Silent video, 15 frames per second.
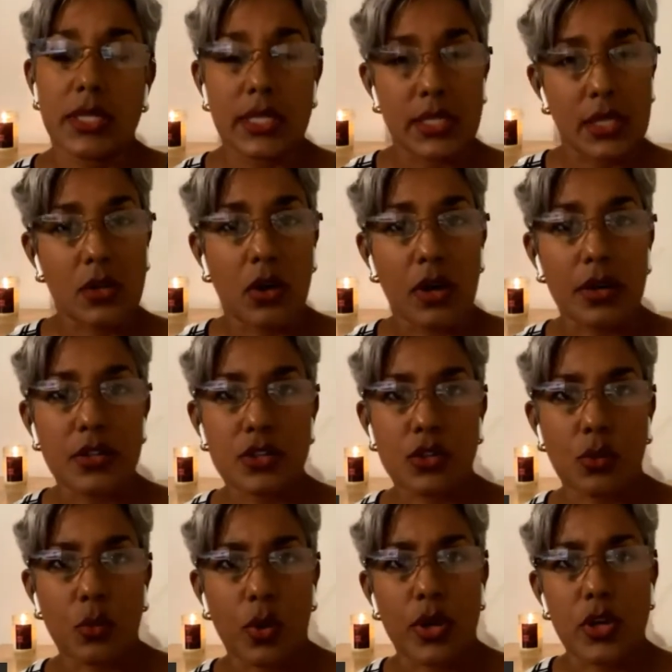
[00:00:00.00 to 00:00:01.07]
TT dollars
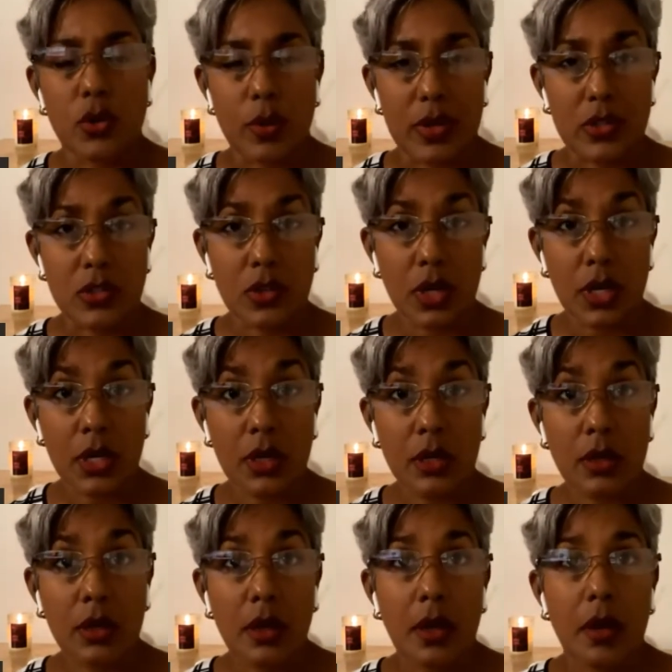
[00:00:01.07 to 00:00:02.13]
to $1 US,
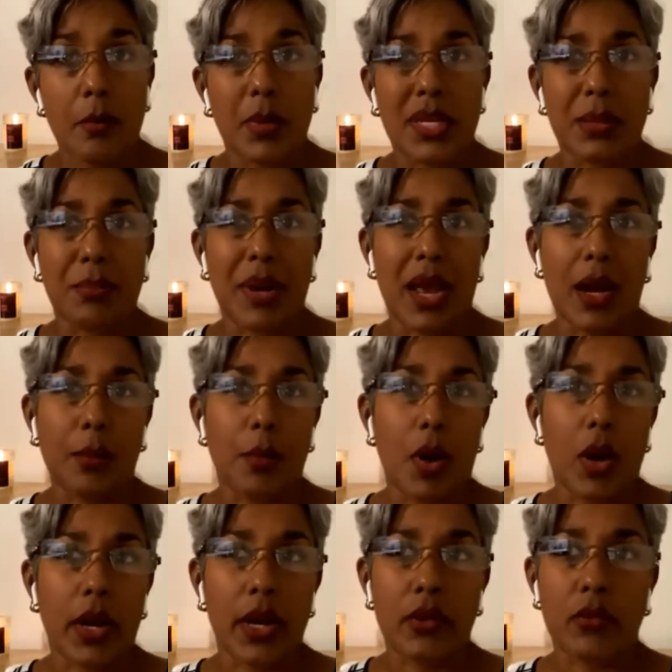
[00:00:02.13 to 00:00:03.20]
but the black
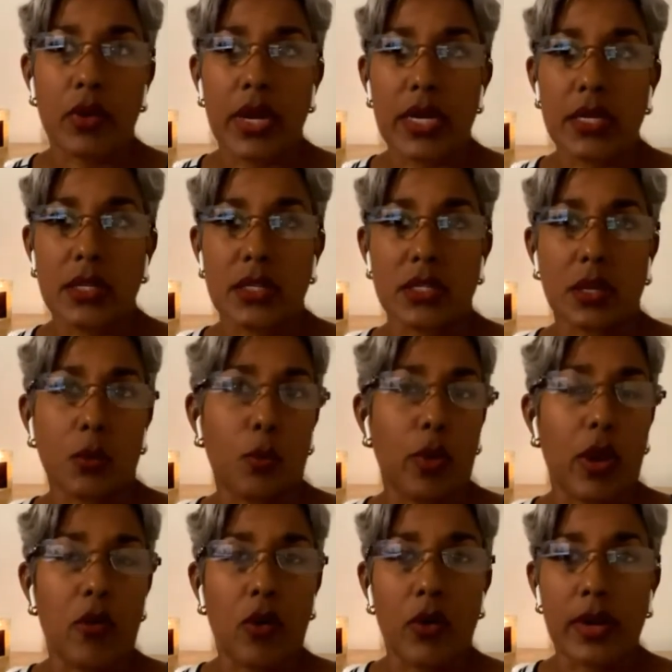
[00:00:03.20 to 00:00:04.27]
market rate is
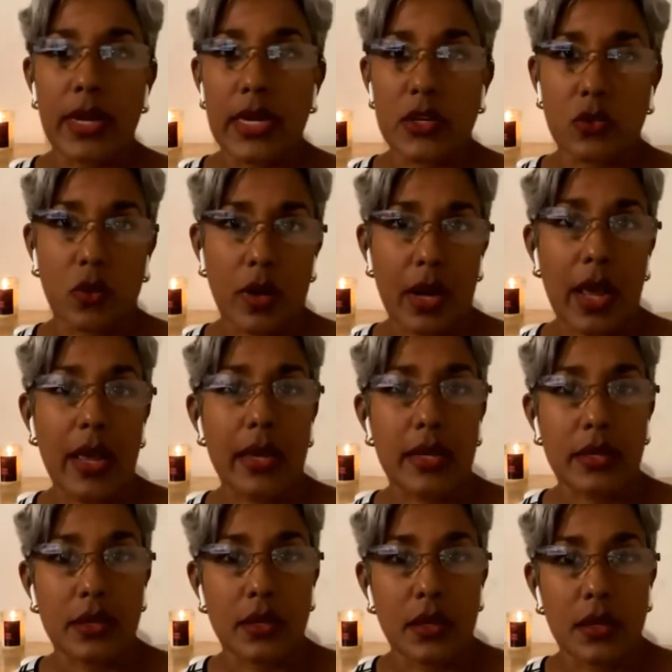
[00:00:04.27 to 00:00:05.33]
somewhere around 8 or
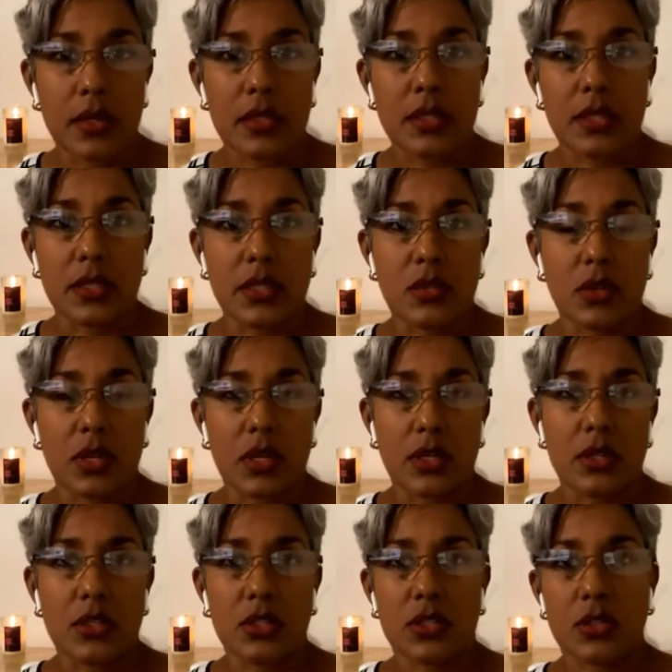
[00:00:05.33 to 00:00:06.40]
9 TT
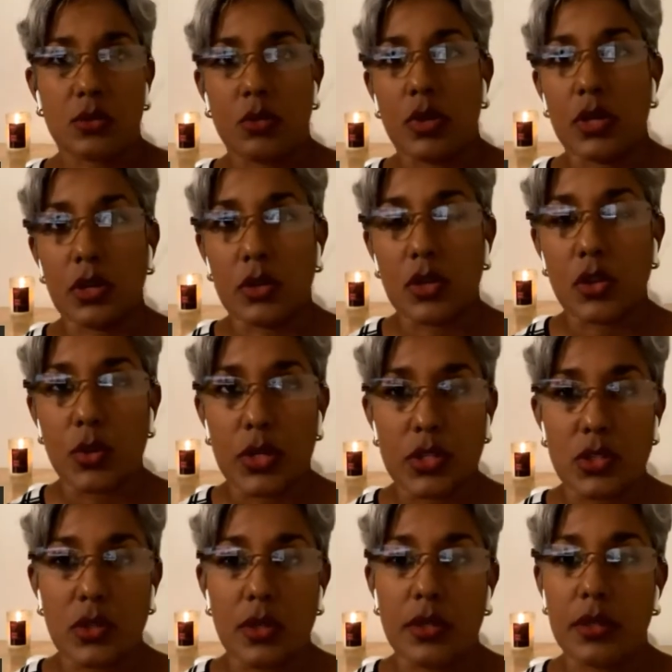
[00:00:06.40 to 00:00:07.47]
dollars to $1
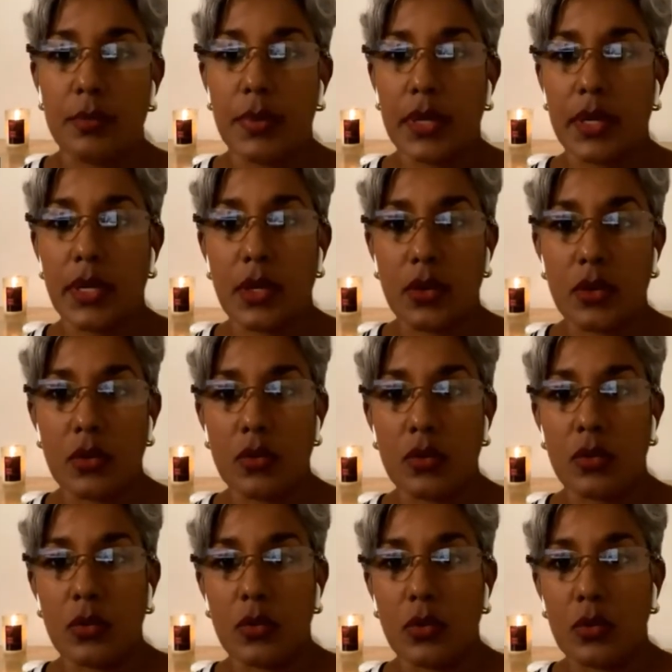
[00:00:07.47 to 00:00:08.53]
US, depending
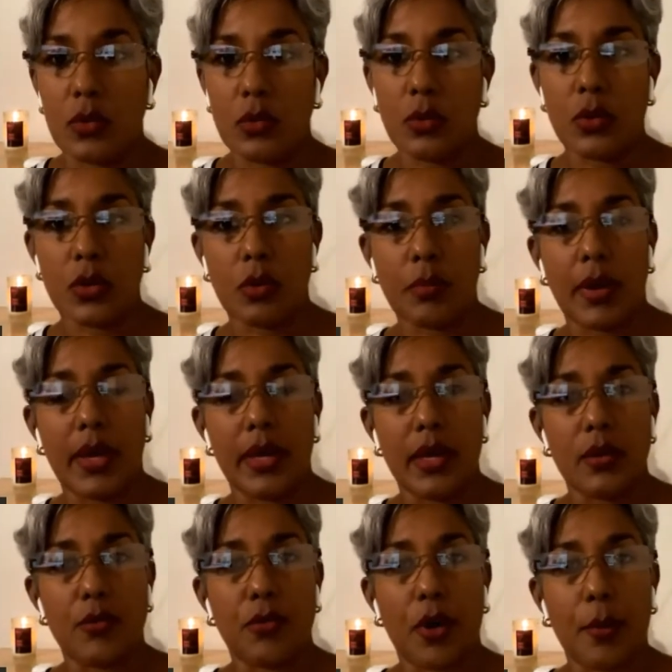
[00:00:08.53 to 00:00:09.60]
on who you're buying
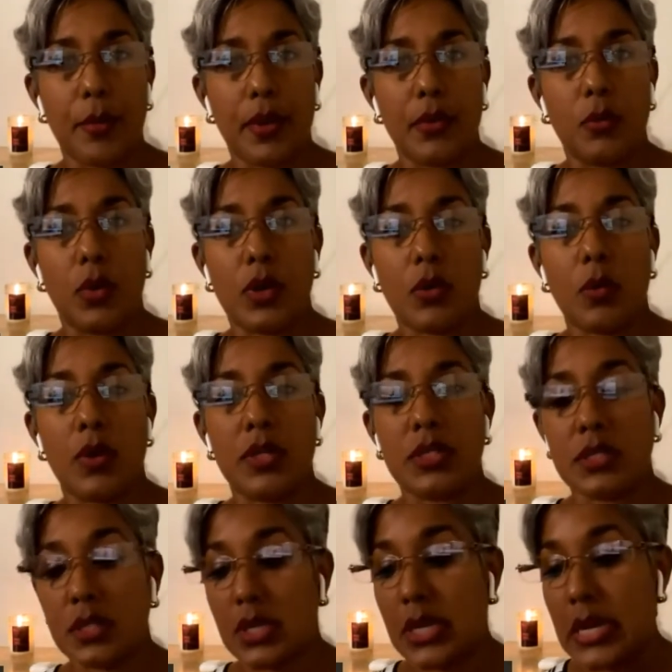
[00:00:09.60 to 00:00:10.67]
it from and what
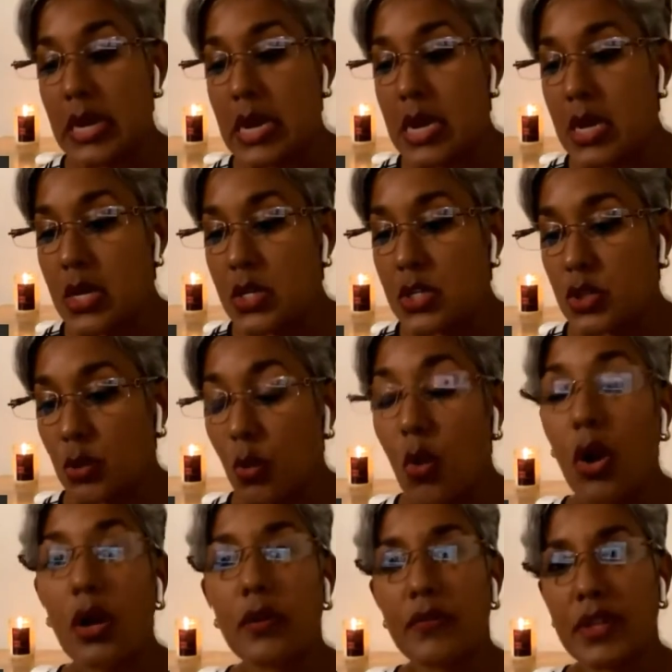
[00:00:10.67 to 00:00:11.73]
quantity. So
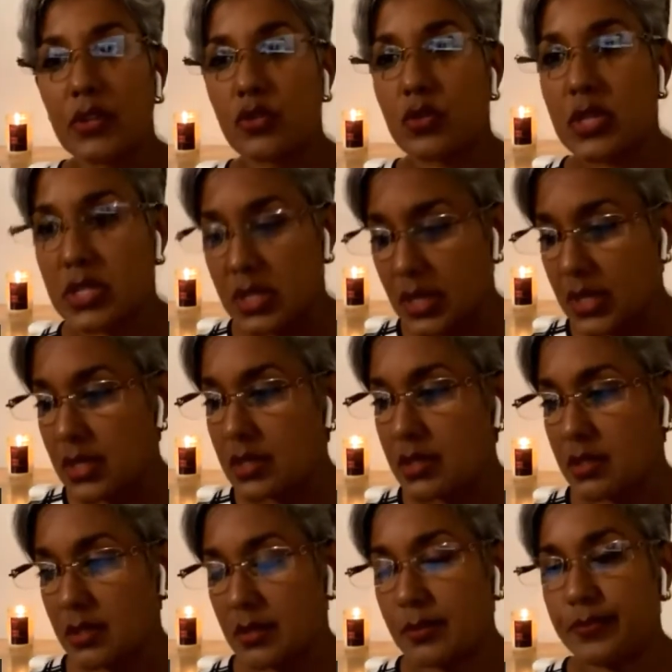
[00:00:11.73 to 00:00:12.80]
all of these
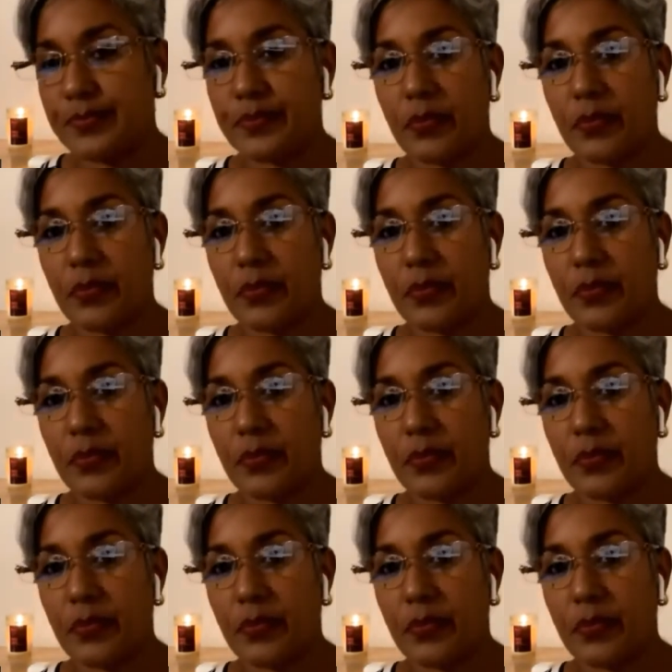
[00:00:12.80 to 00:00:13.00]
reasons,